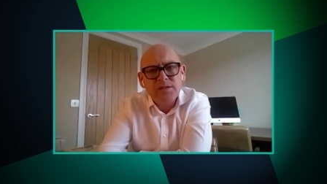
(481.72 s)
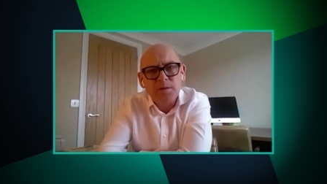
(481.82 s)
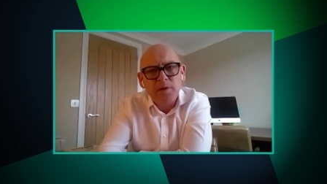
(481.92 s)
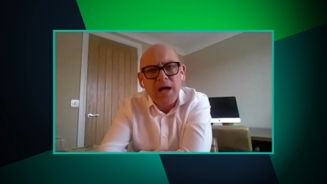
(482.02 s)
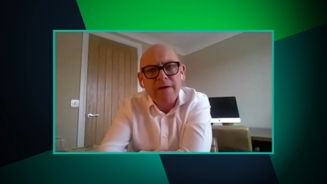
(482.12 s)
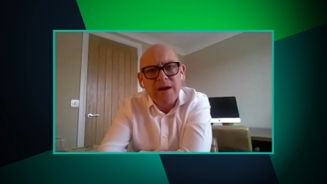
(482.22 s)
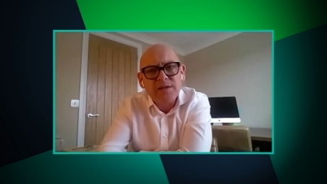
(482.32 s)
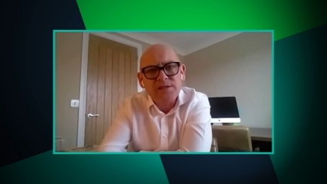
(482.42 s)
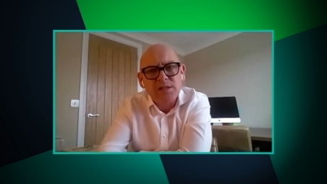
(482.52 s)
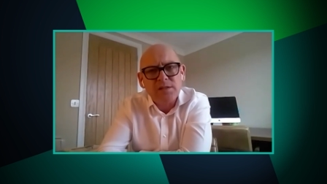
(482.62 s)
supplier
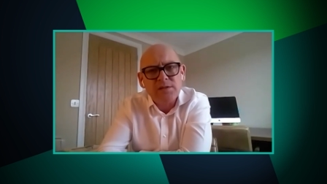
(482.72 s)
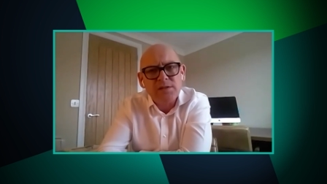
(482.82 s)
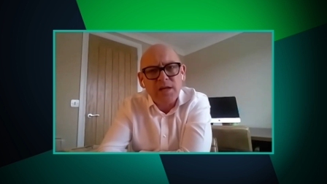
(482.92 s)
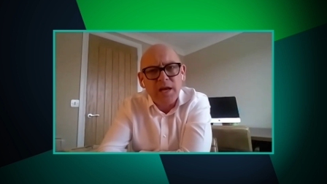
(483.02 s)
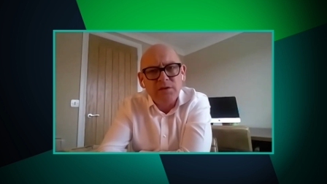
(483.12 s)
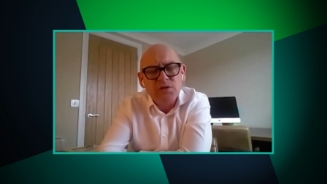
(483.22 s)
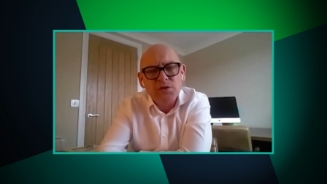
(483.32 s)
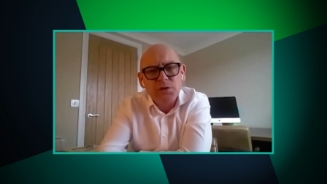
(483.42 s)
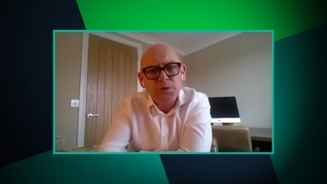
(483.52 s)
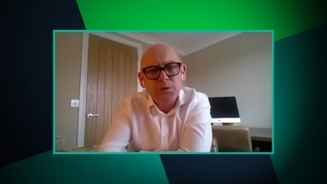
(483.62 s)
excellence
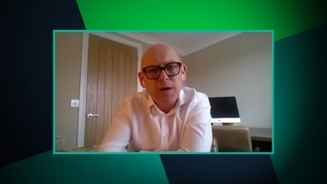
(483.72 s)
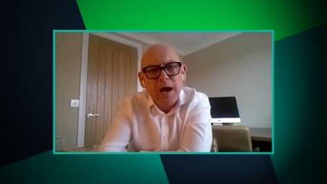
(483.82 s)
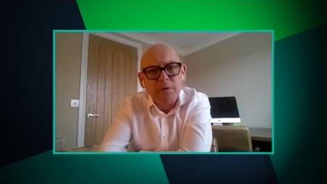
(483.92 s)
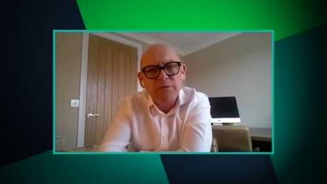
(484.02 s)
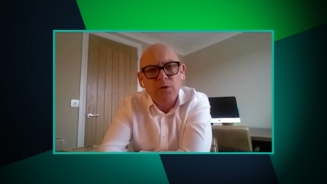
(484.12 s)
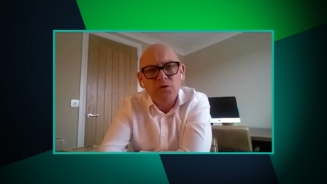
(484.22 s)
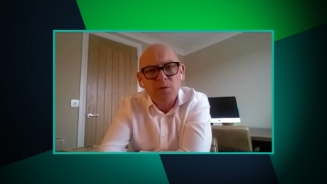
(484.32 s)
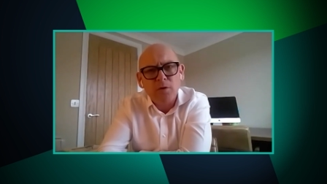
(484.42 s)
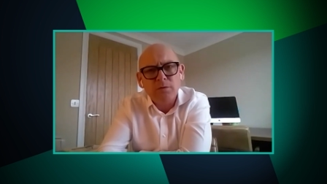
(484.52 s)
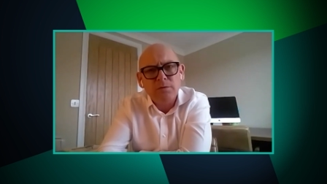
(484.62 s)
into our future
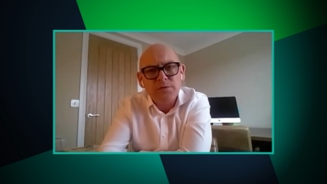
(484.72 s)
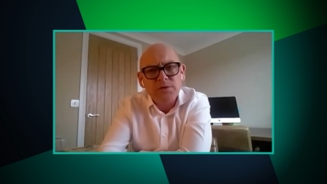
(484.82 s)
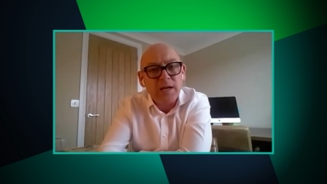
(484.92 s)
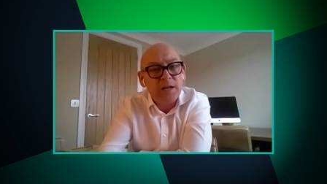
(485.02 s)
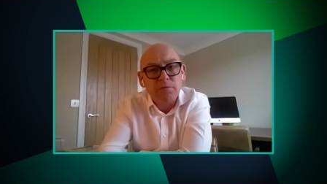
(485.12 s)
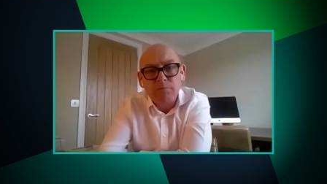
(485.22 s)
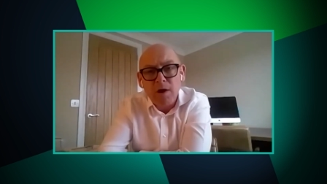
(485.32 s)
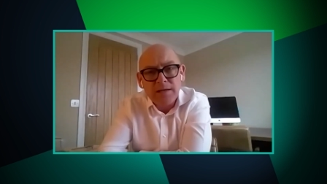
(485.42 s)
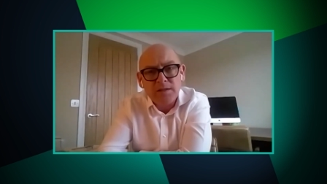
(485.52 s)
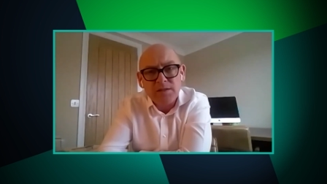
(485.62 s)
models, getting the
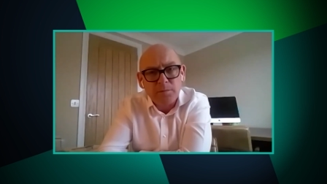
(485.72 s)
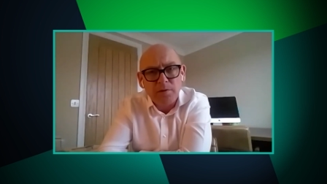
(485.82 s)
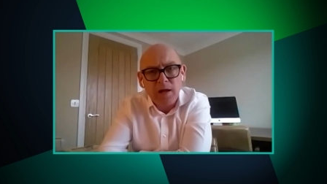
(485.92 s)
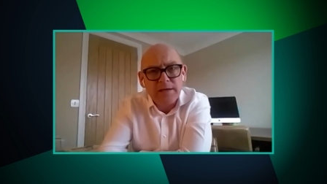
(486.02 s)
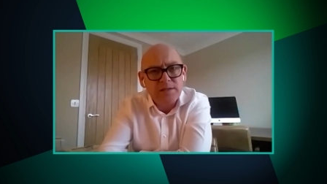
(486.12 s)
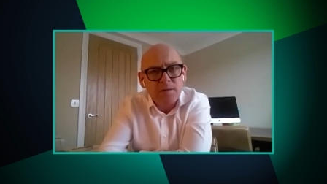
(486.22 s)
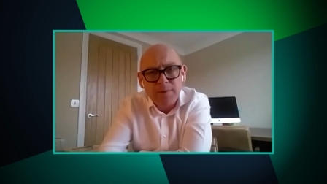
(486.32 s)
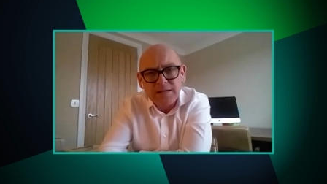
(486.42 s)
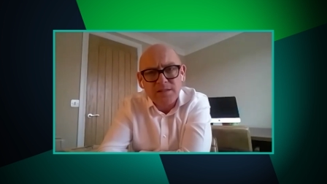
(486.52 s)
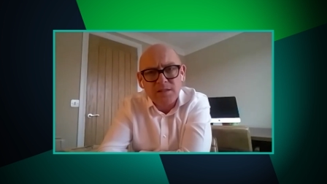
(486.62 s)
right suppliers, the
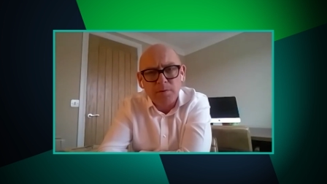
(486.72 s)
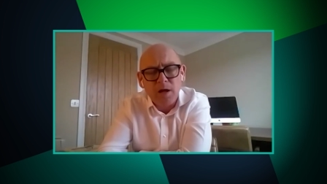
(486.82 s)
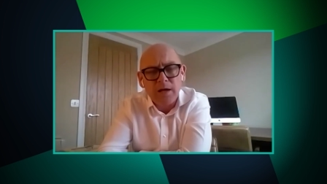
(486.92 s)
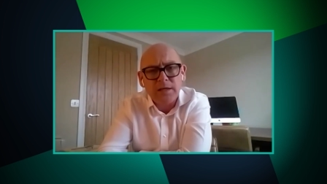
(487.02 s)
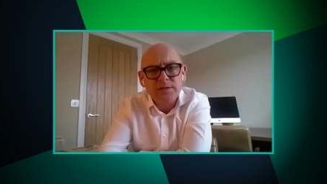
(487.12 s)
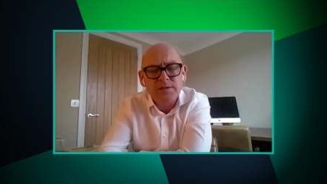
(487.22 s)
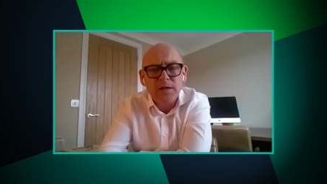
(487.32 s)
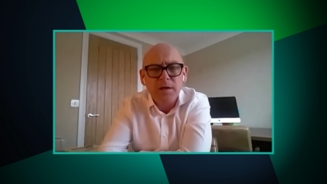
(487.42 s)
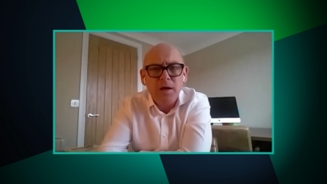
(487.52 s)
best suppliers,